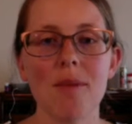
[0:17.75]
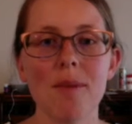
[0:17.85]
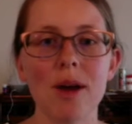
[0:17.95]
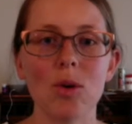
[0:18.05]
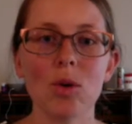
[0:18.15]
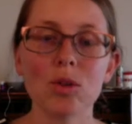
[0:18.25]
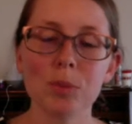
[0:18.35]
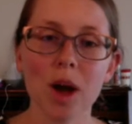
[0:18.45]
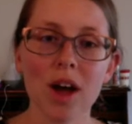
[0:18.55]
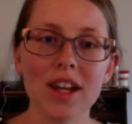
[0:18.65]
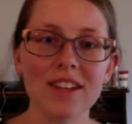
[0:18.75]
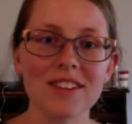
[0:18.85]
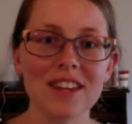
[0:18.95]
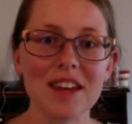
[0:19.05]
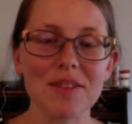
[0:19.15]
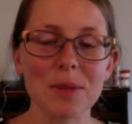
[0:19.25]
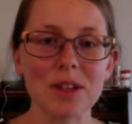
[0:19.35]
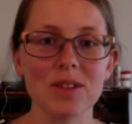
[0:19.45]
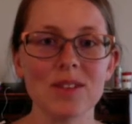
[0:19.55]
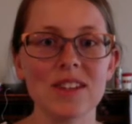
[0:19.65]
my old products that I've been
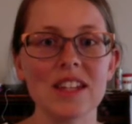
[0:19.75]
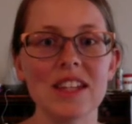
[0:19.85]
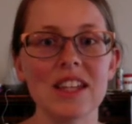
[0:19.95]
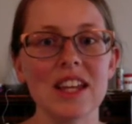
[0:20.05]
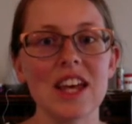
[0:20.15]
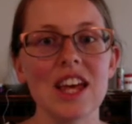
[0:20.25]
using